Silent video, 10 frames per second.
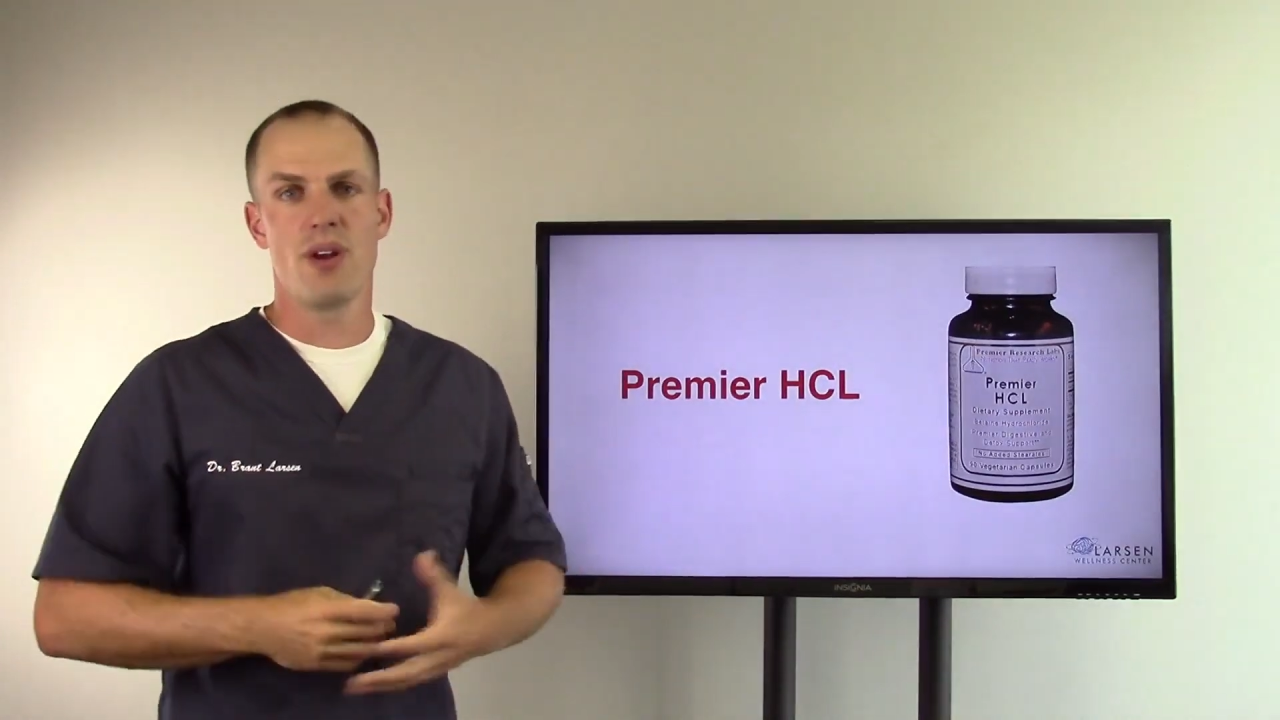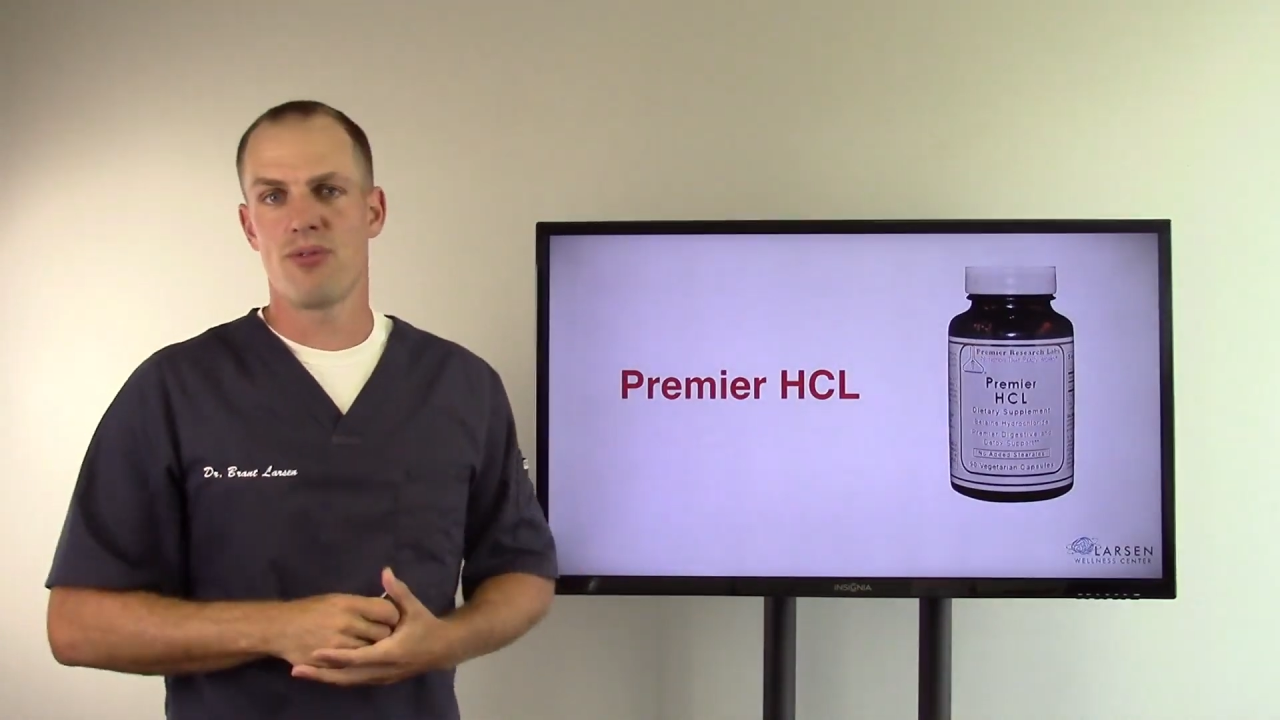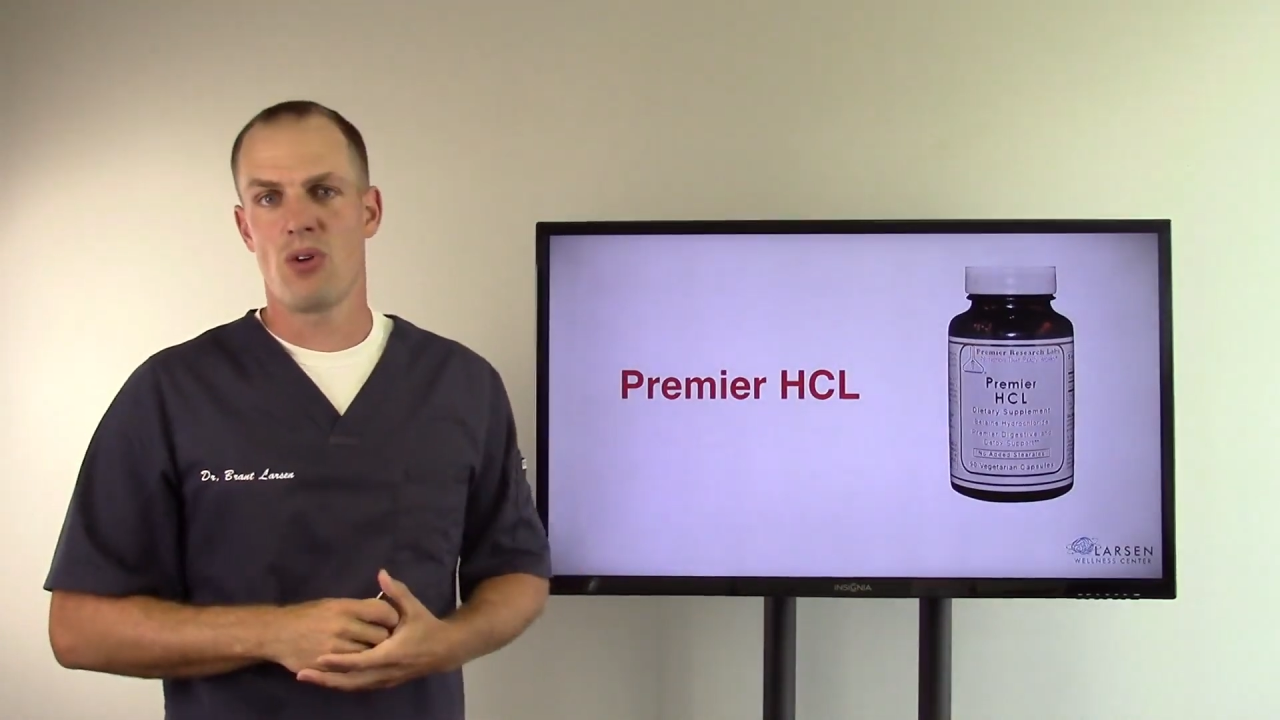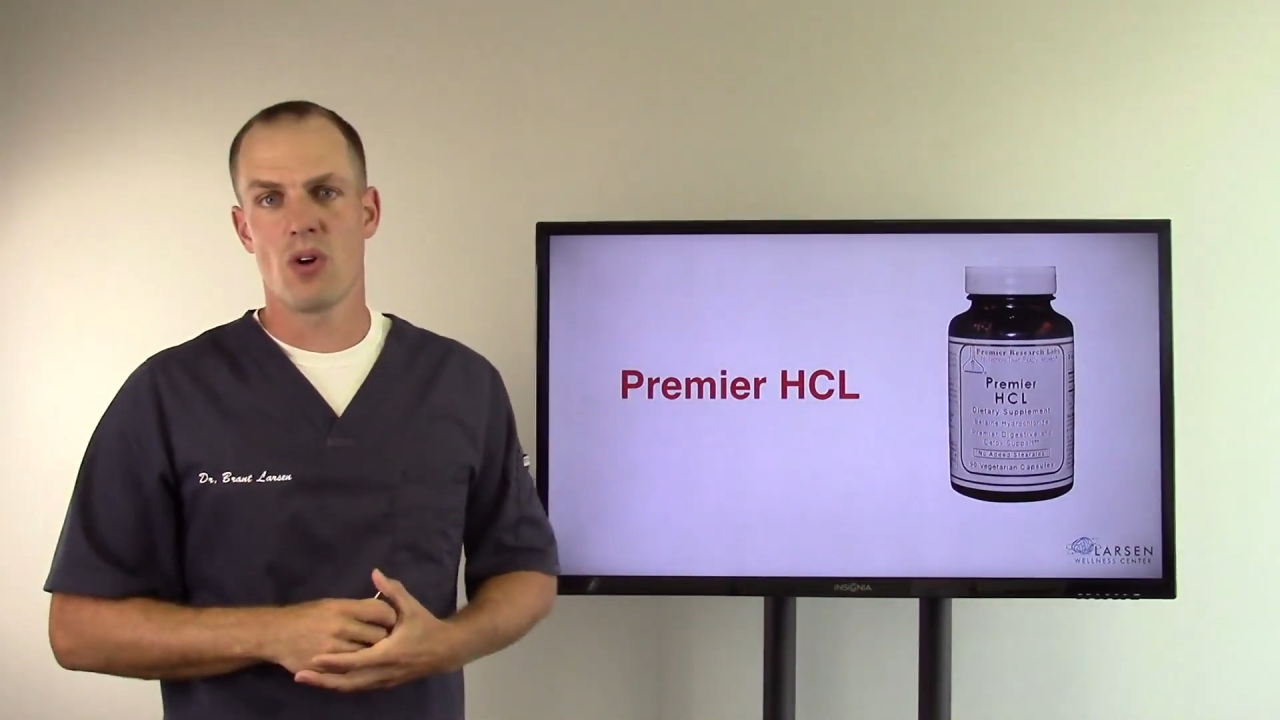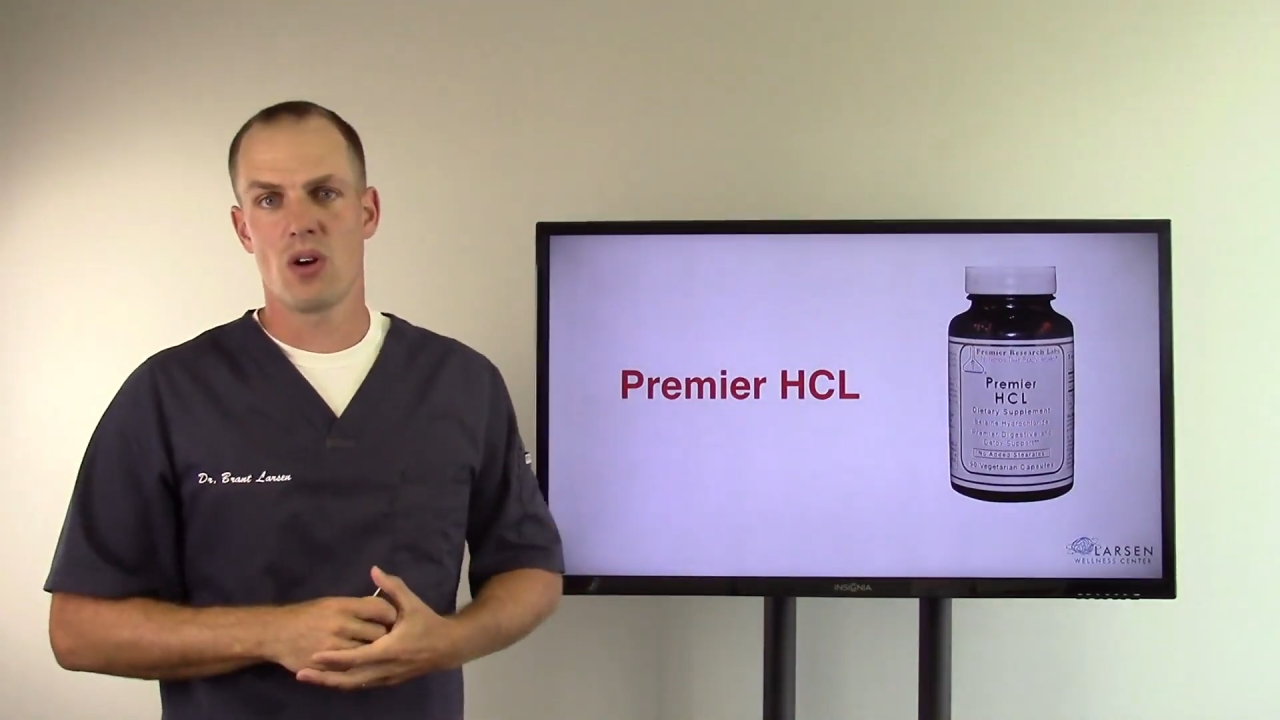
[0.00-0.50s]
or
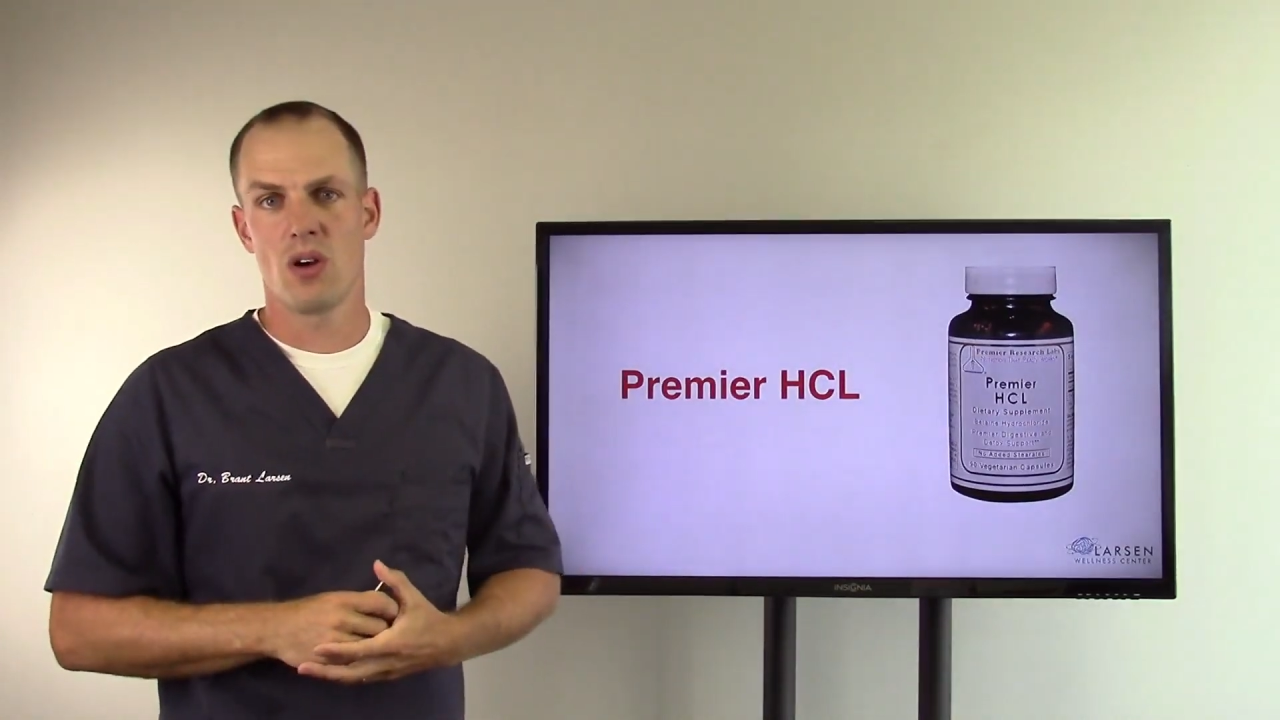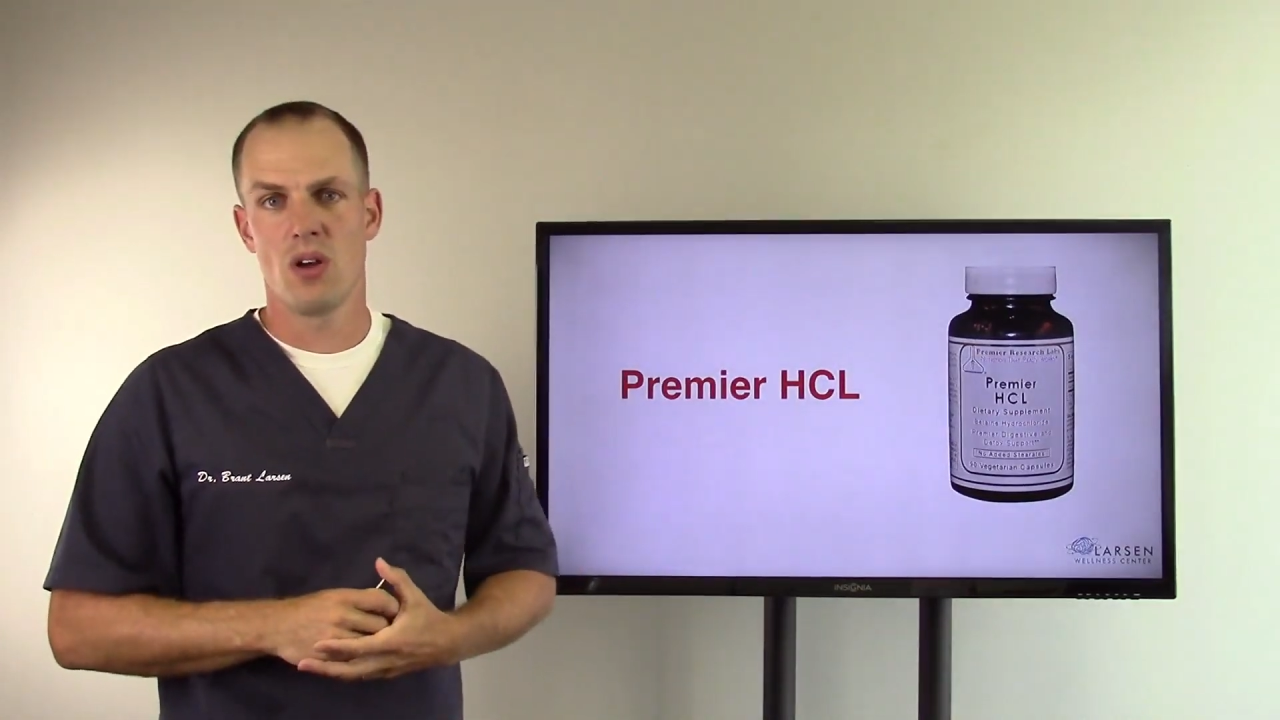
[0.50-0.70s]
4.